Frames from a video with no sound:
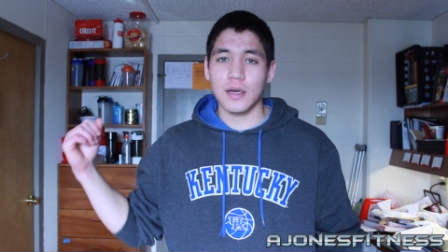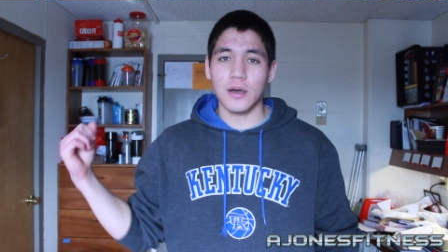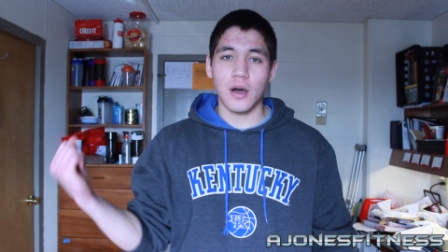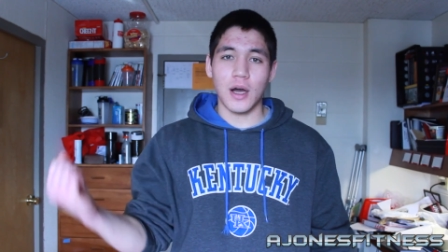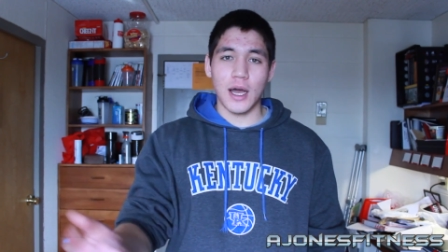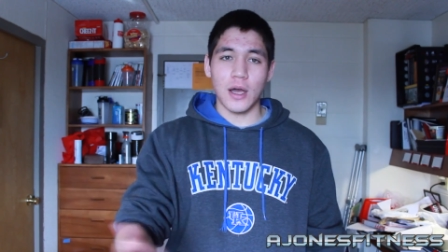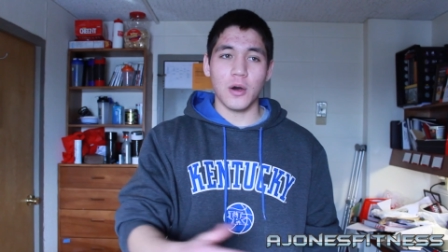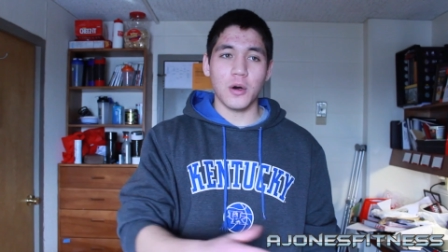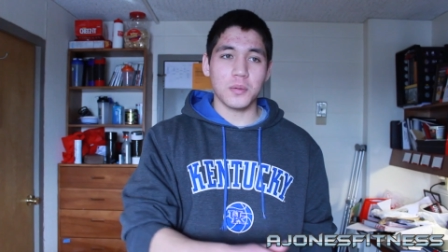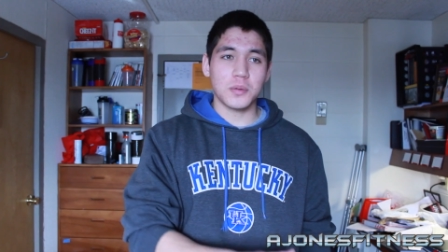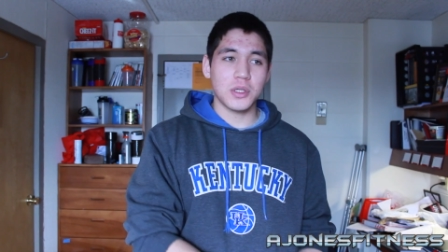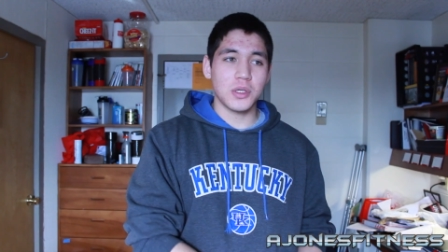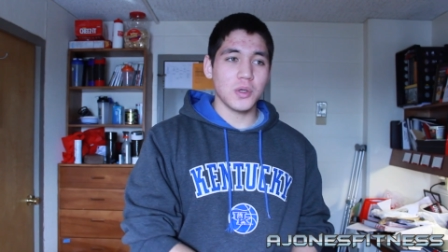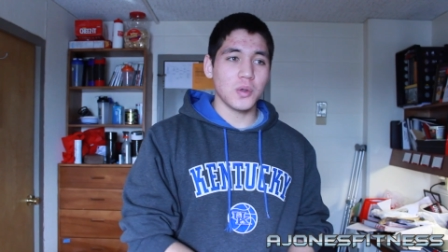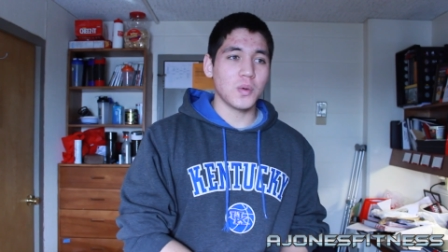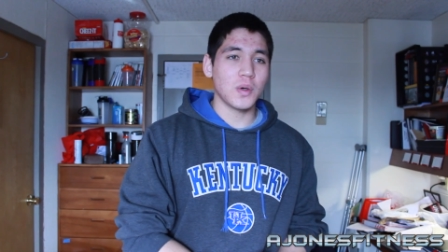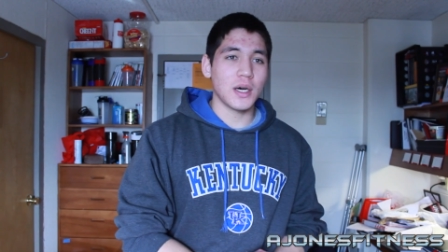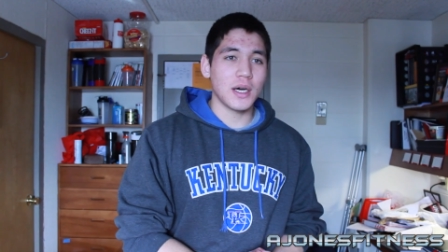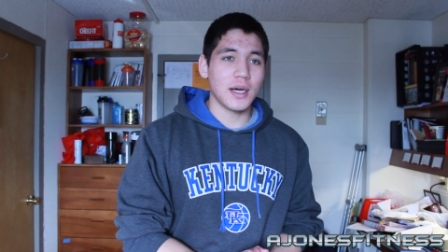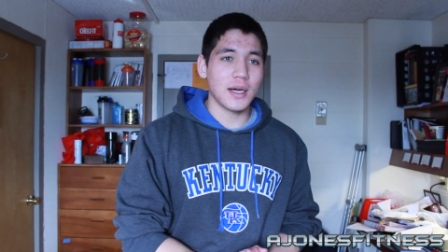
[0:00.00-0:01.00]
I hope
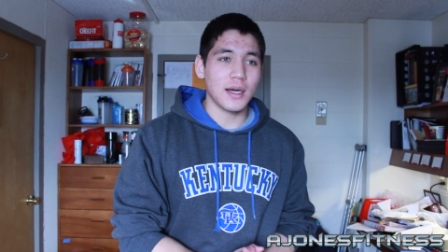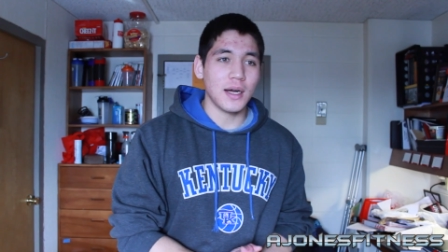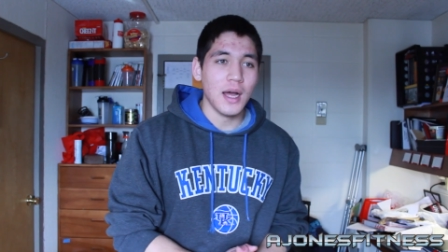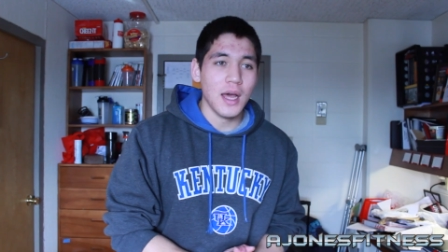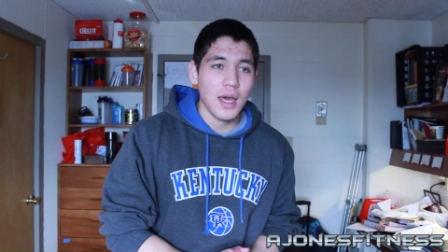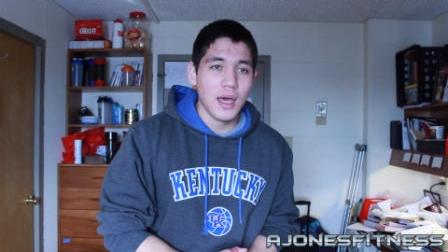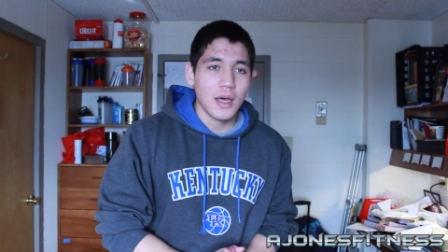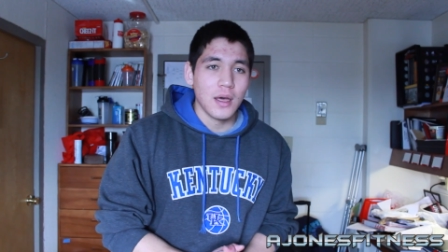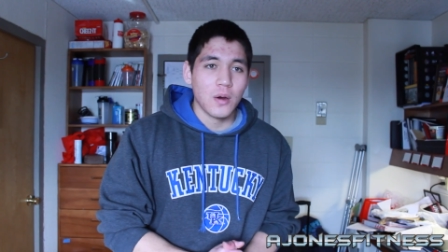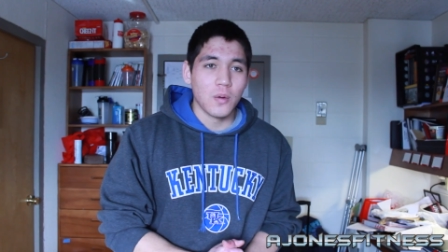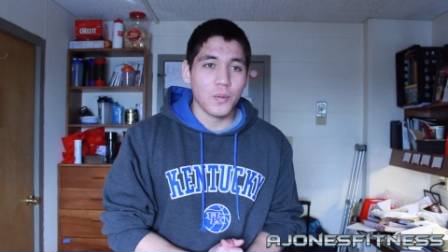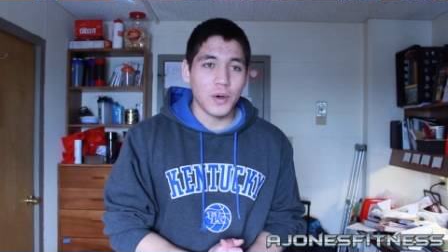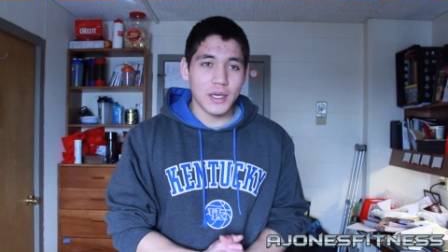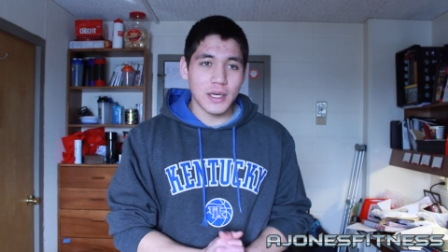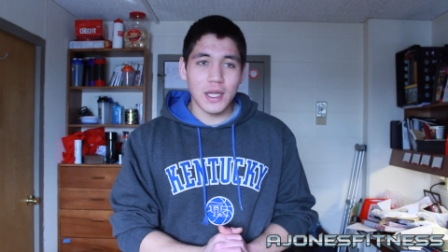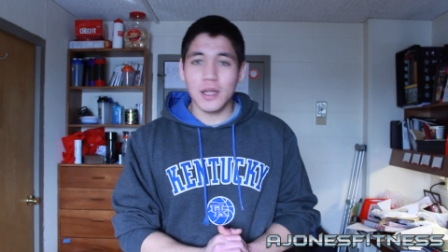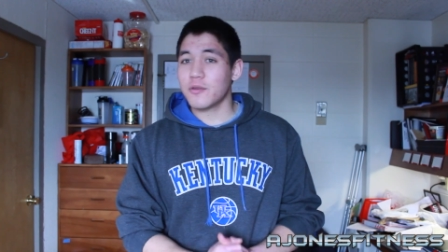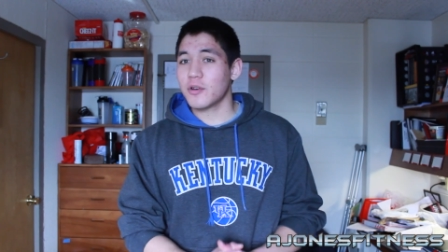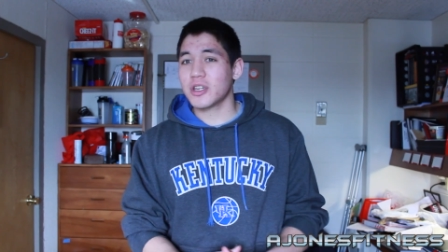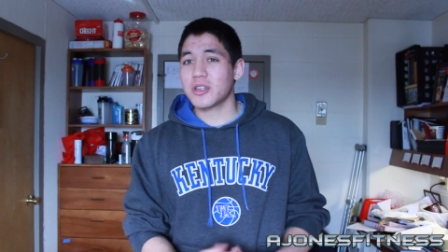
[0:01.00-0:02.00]
to uh,
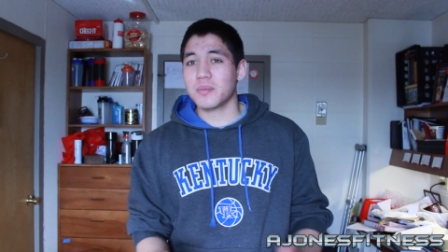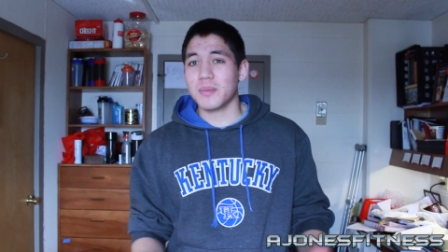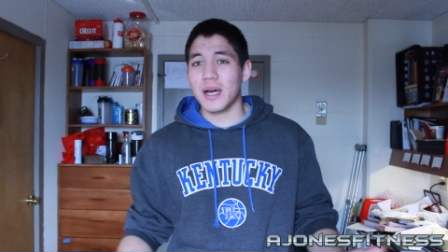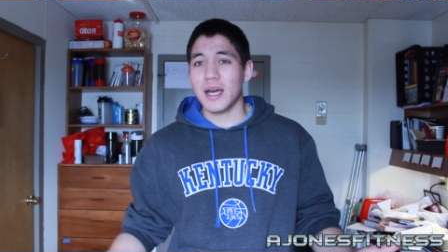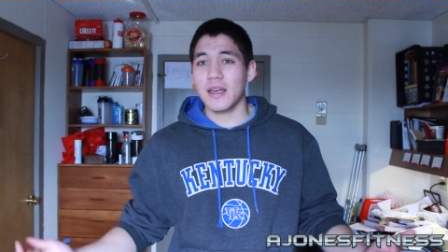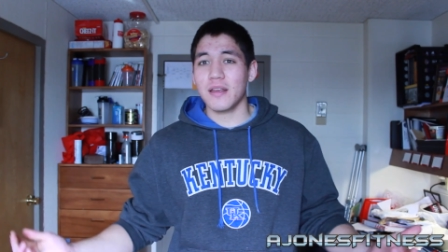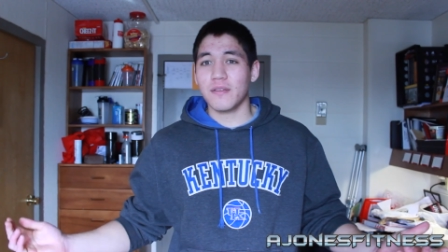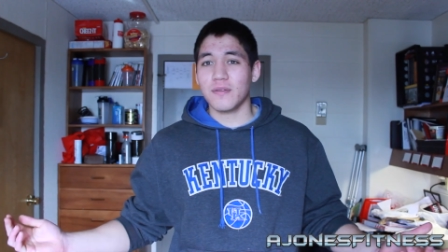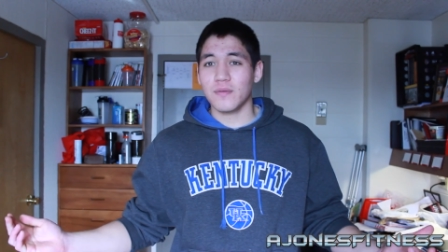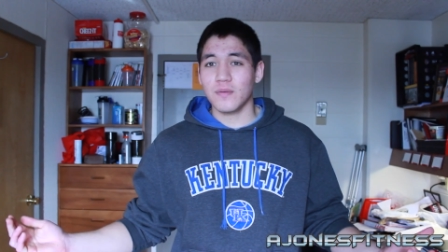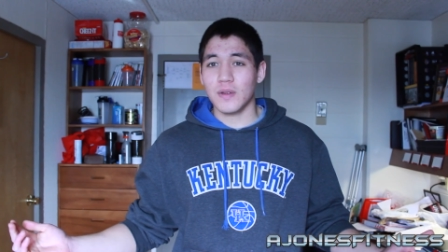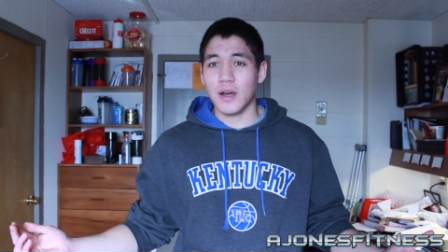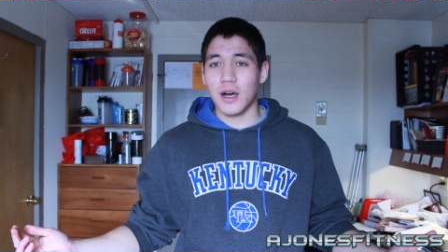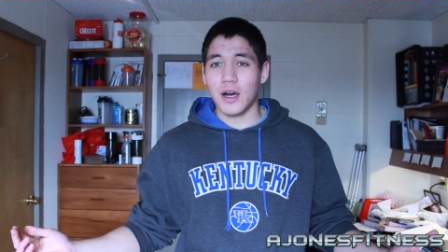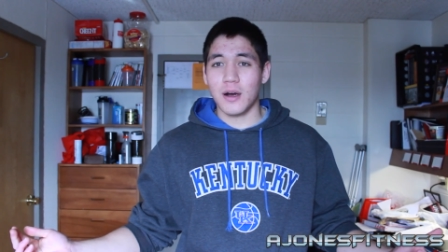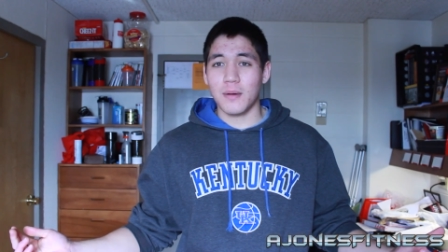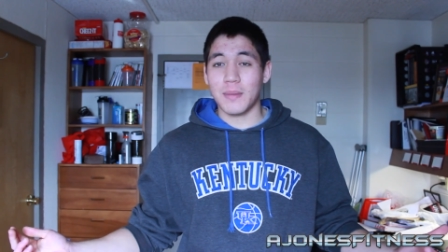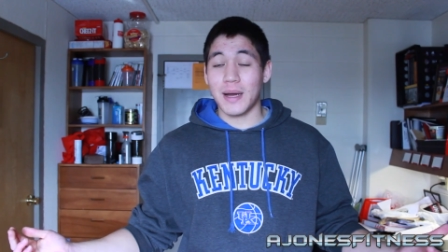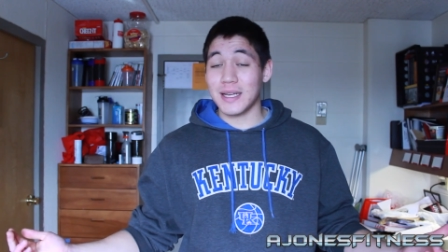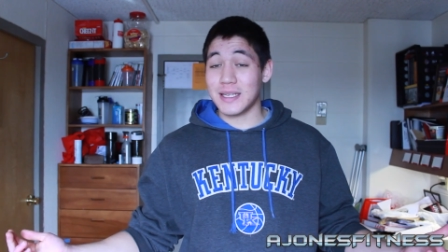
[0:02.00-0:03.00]
one day reach my
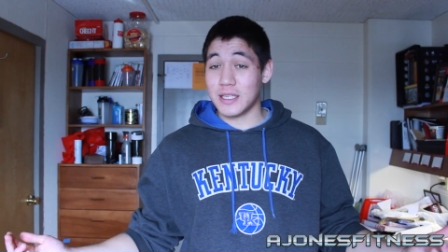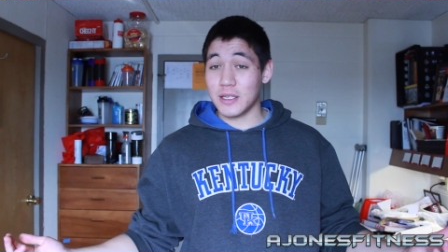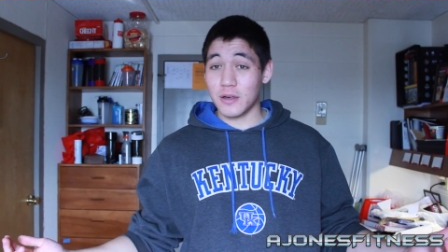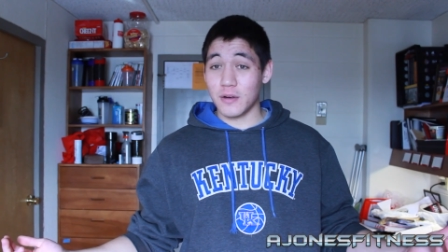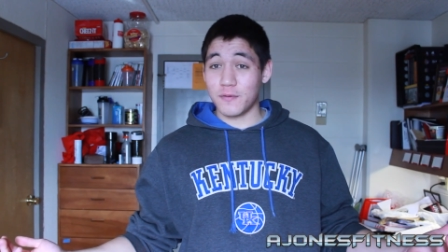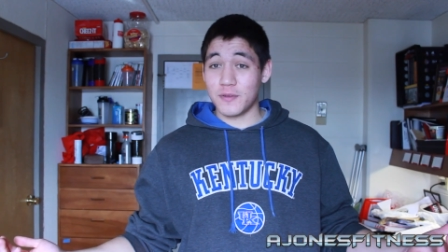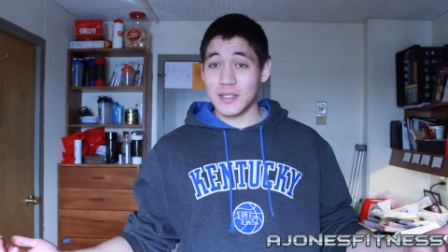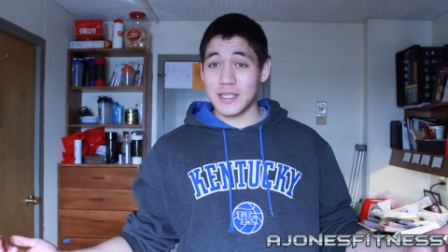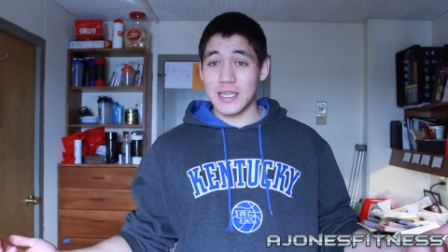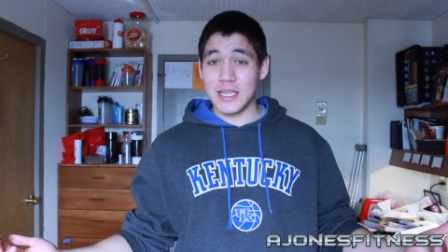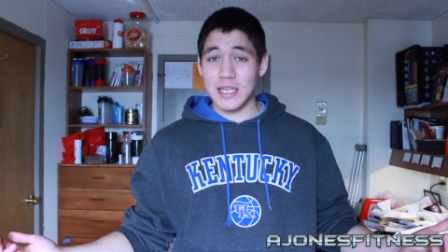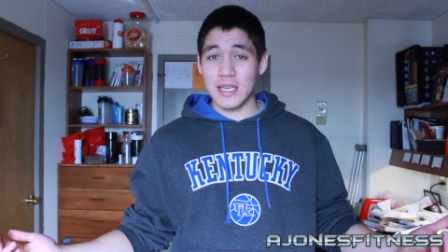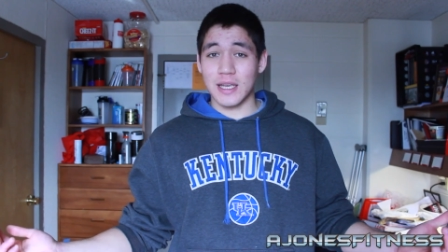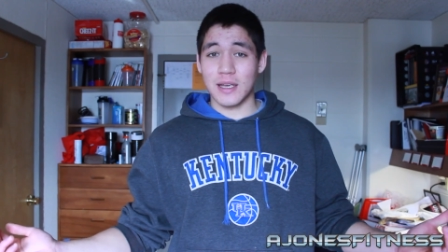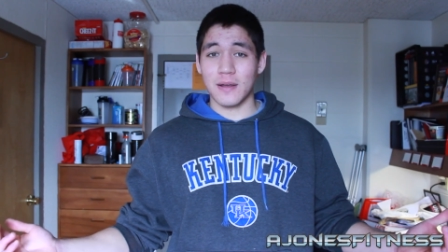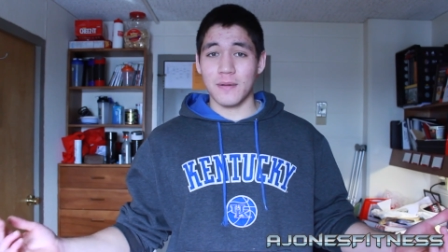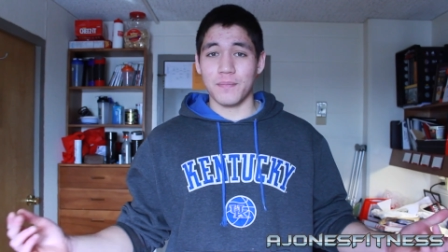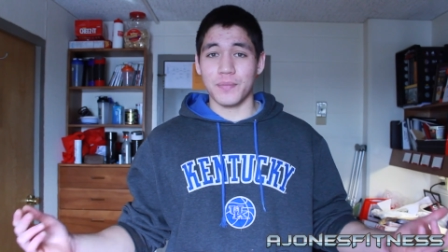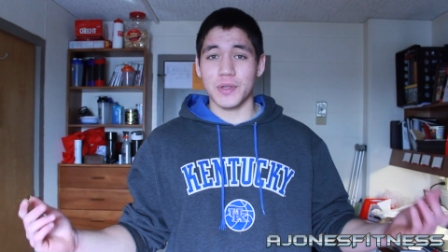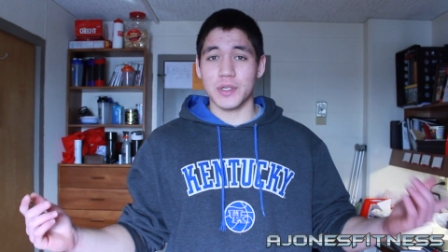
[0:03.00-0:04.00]
um, ideal
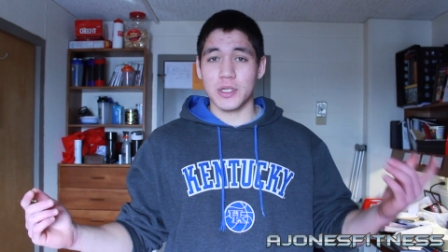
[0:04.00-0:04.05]
physique.